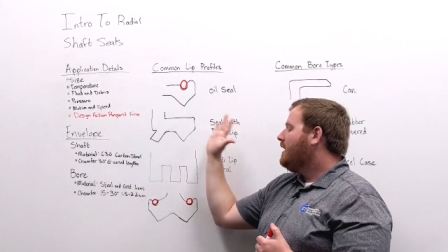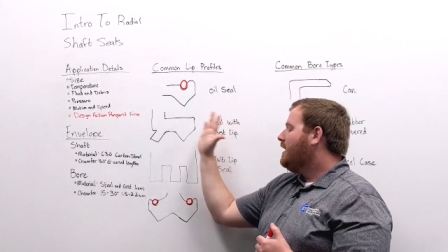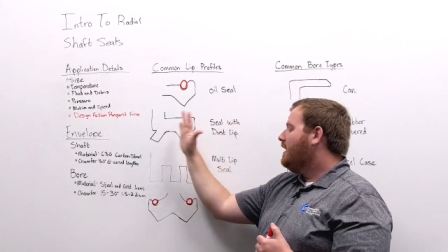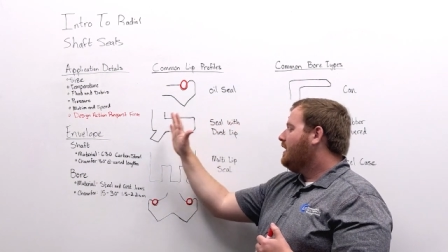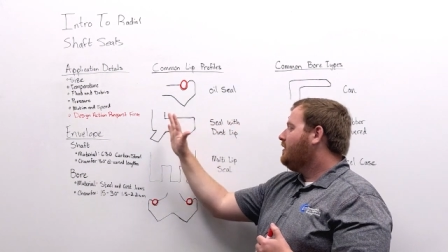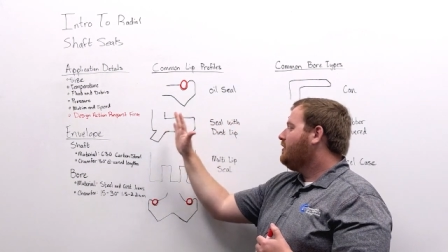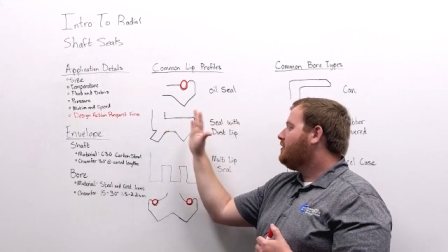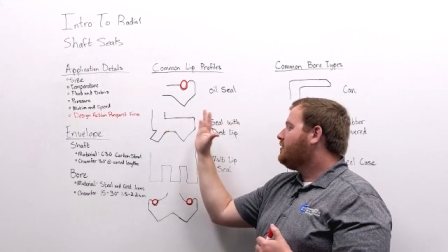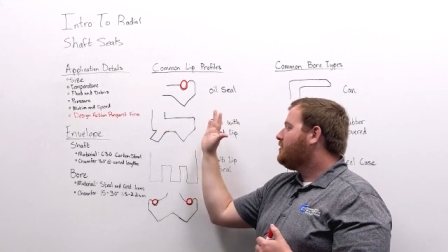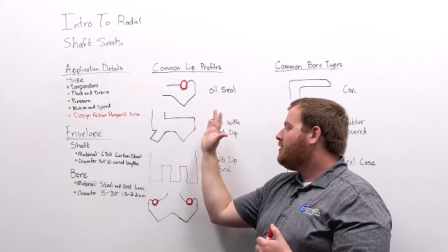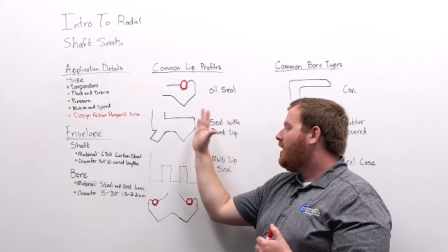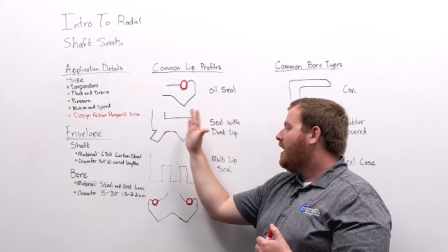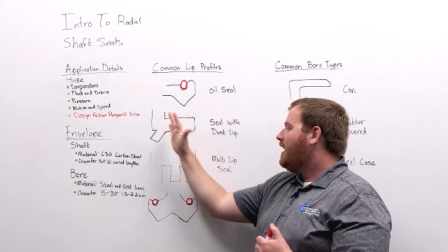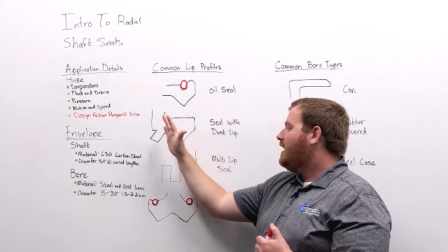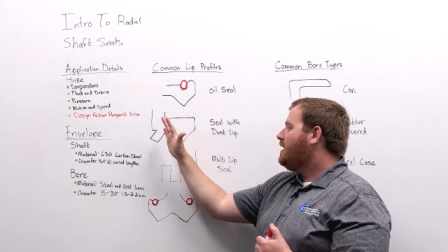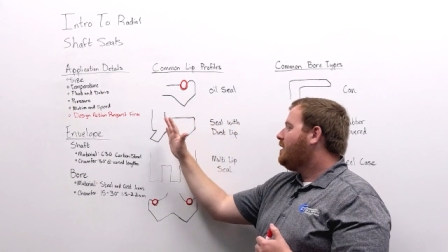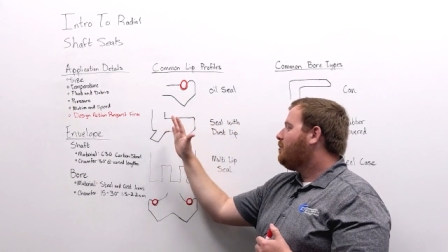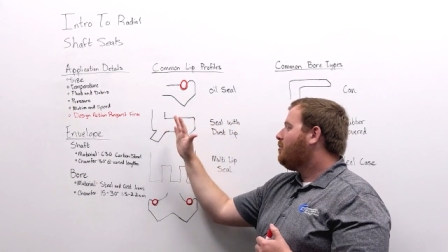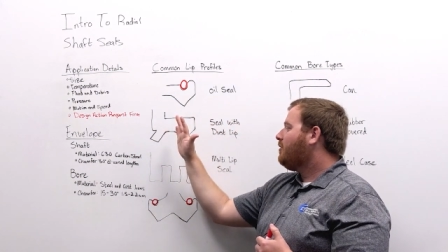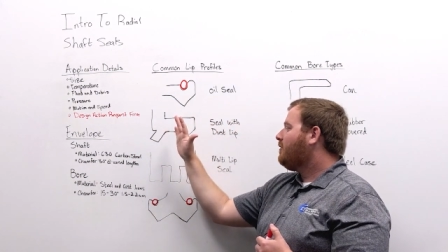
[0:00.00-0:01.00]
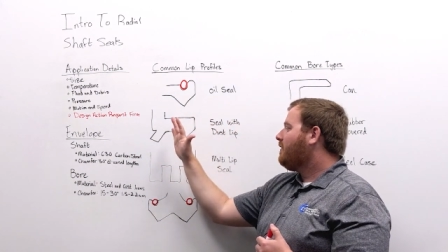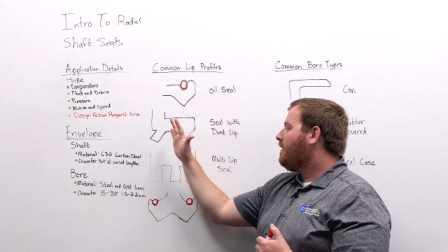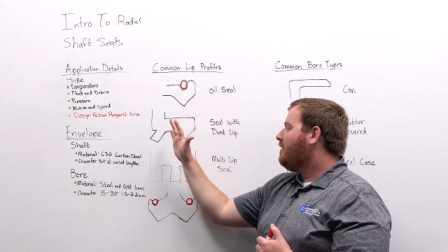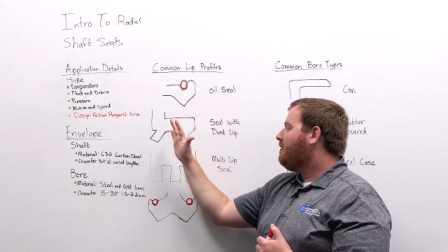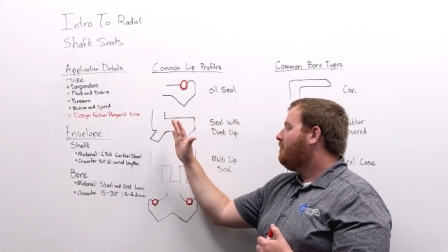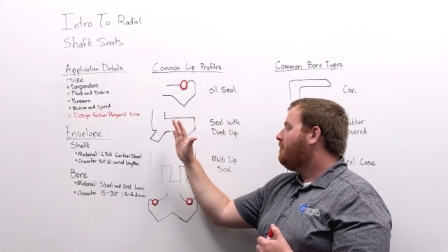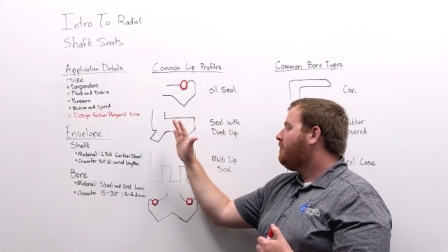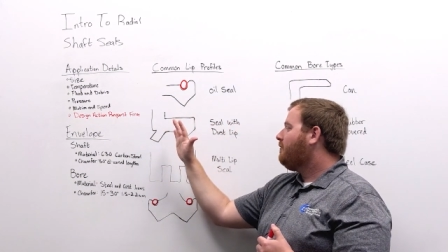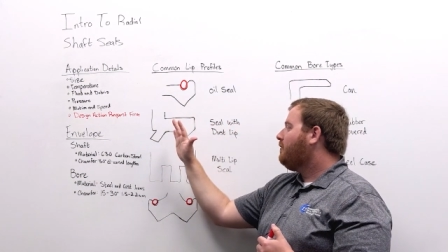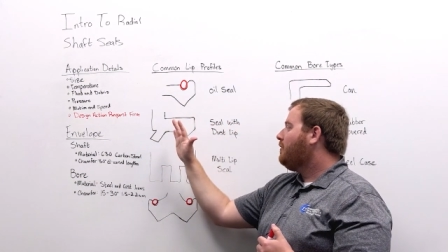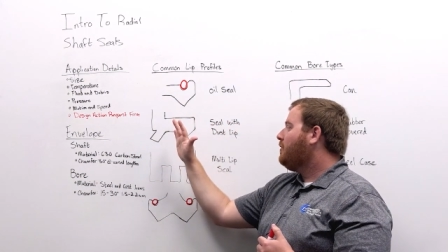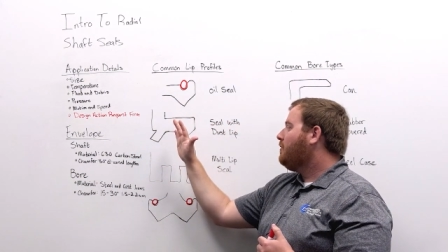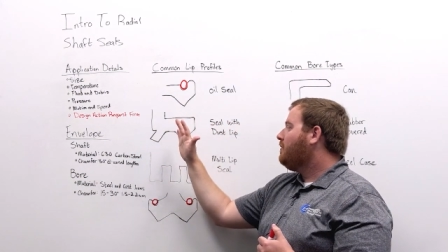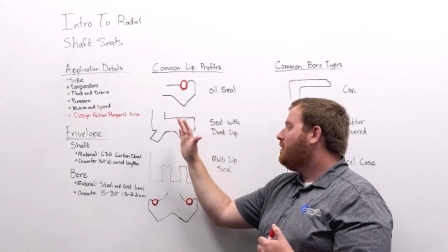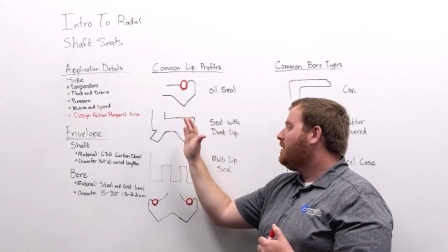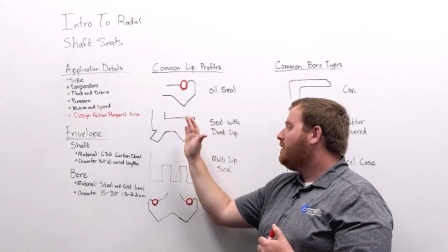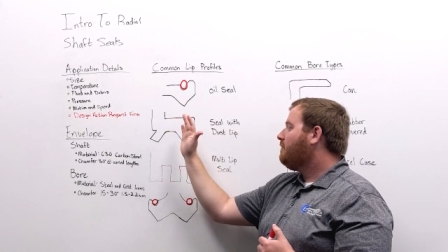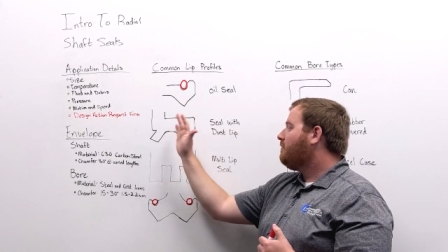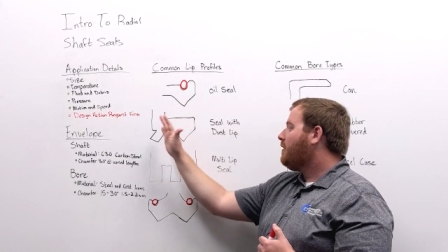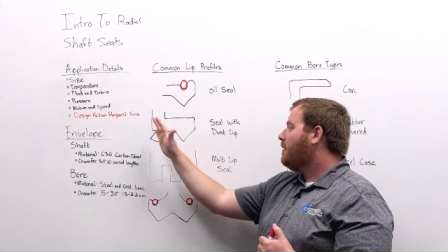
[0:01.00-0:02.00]
and you're trying to prevent
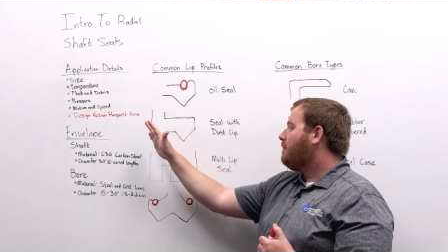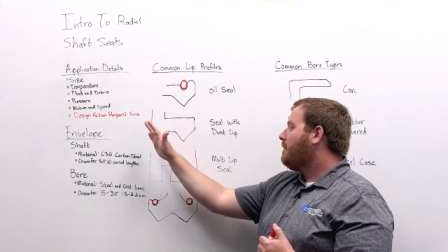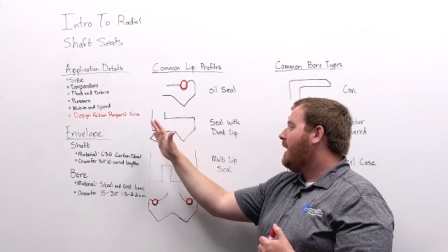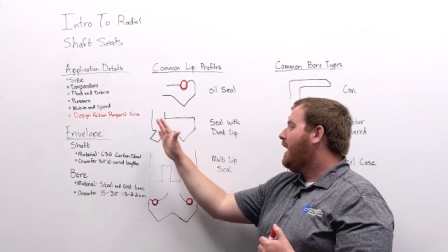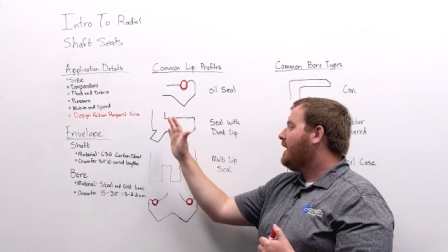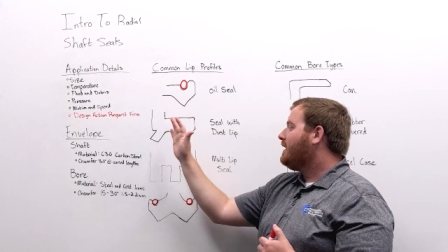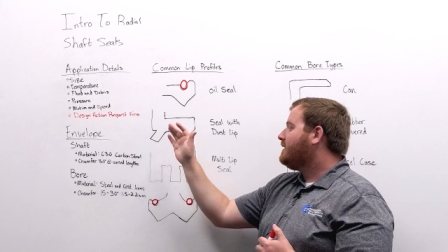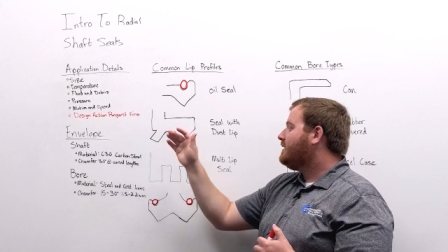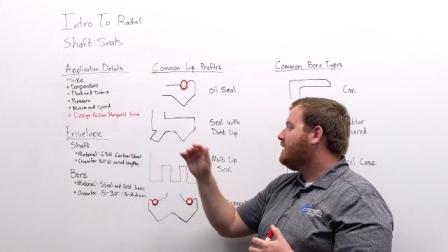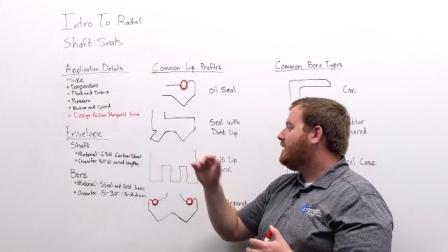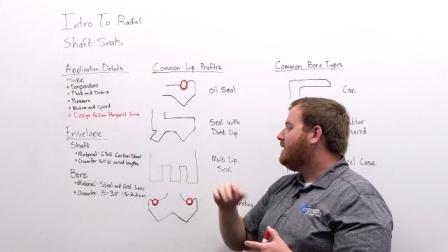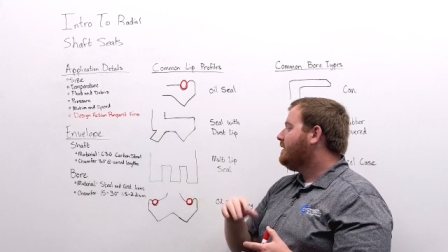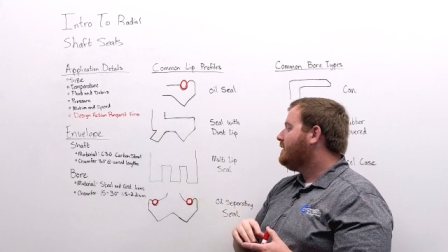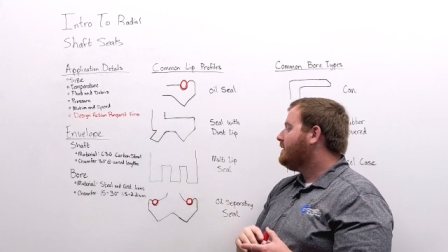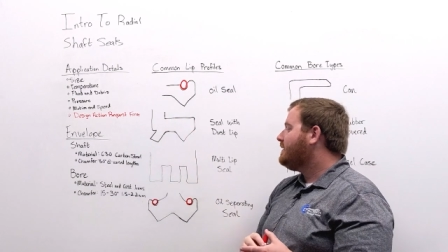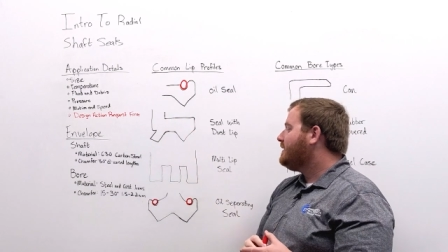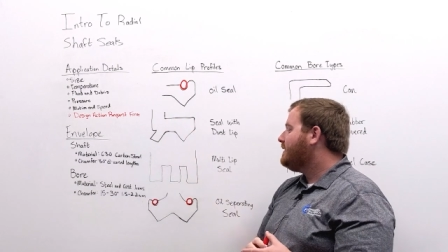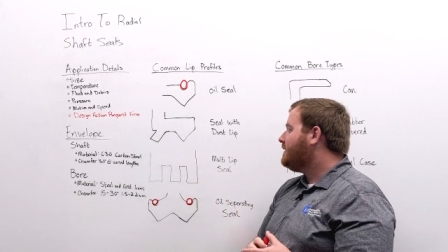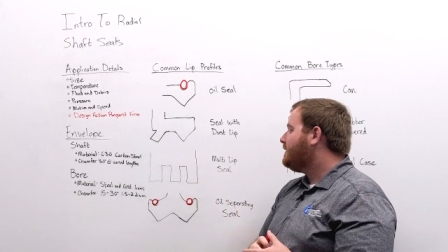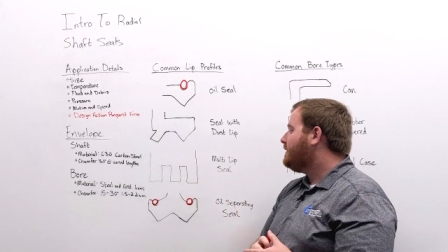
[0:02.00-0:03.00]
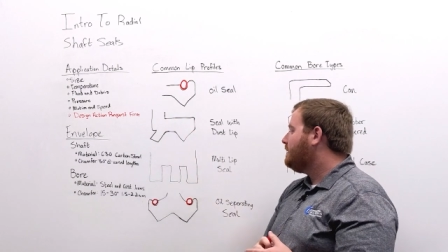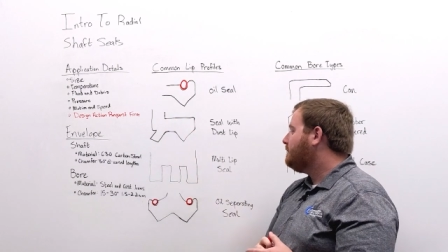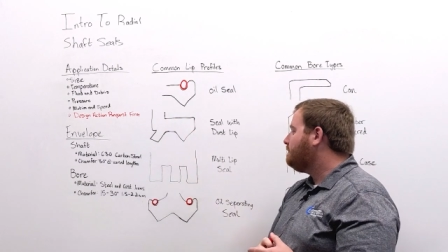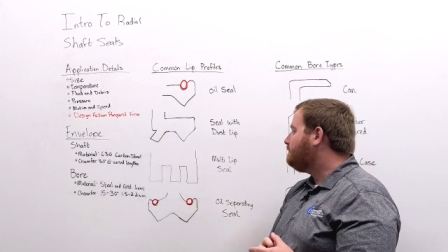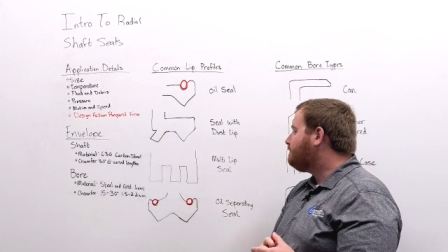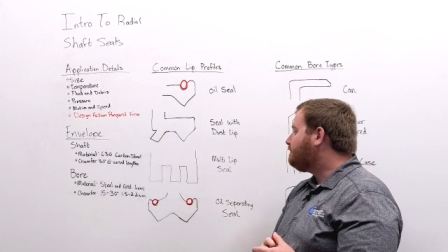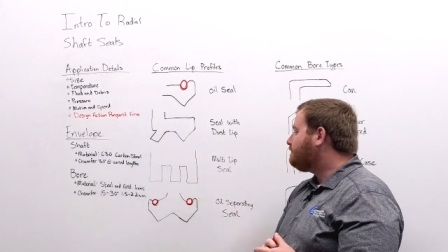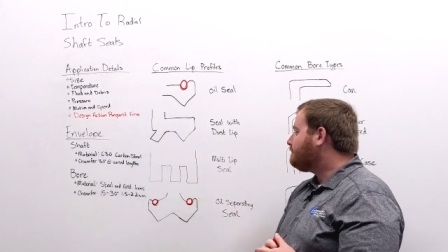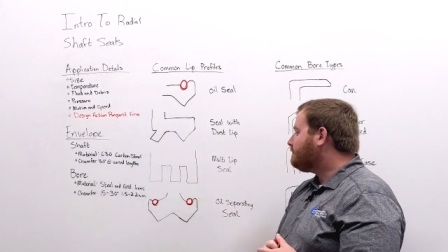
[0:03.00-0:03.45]
fluid from exiting the system.